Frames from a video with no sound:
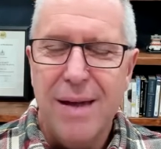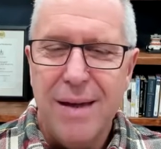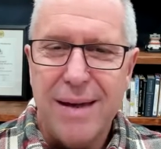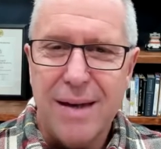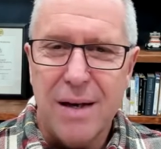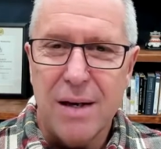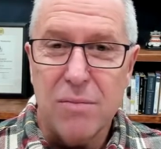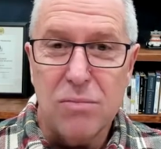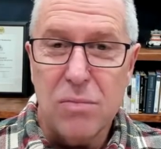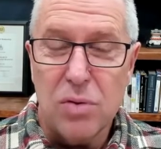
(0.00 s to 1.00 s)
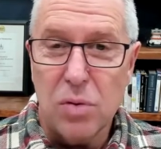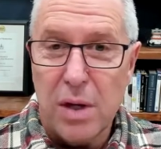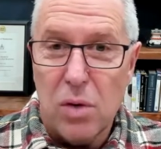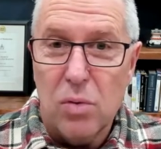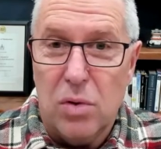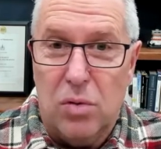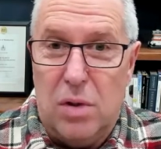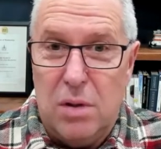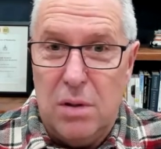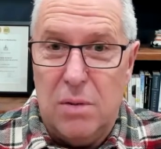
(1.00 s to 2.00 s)
And so,
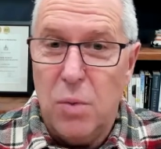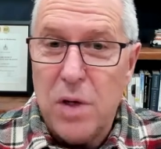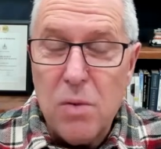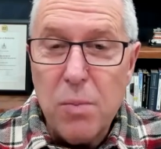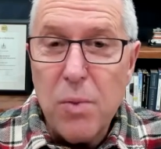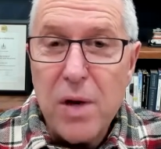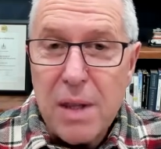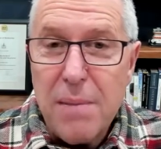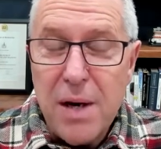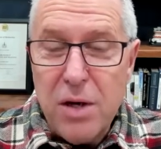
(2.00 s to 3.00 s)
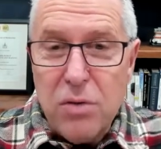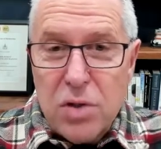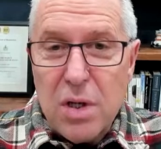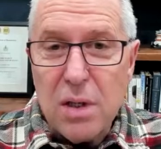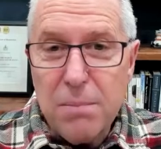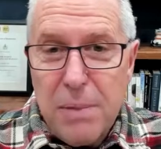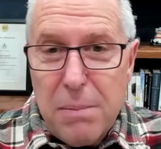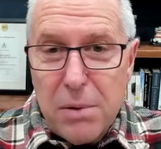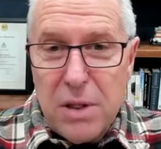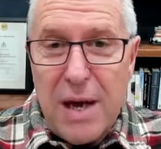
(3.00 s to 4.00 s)
when you bring them in and you sit the
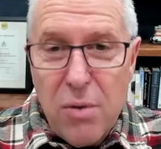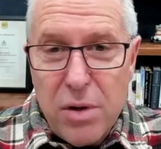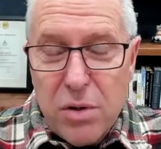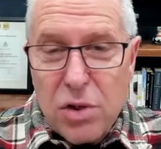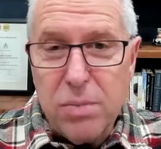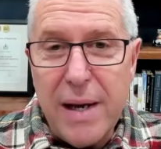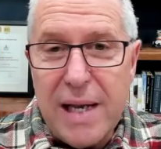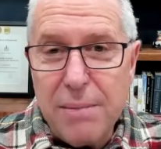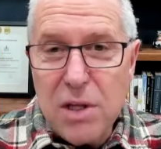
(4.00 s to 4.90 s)
people down and you explain to them,